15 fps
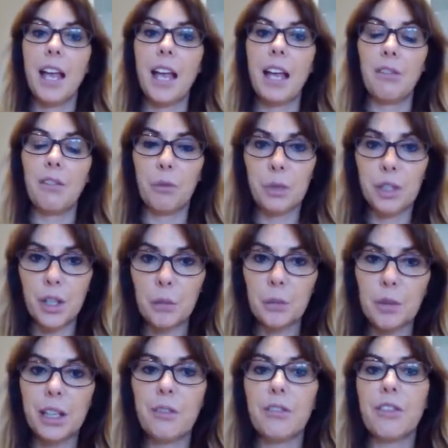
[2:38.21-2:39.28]
if we
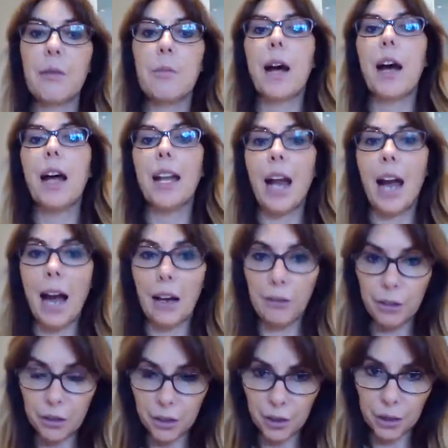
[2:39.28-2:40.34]
don't give them an
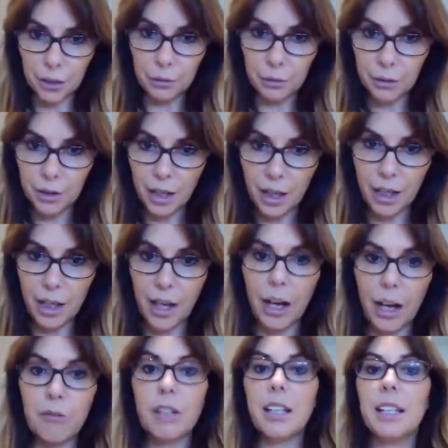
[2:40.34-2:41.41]
avenue,
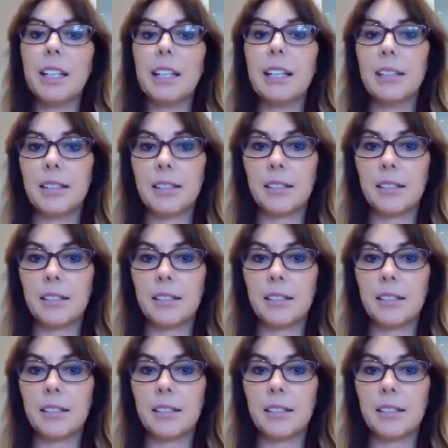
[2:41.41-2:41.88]
a release.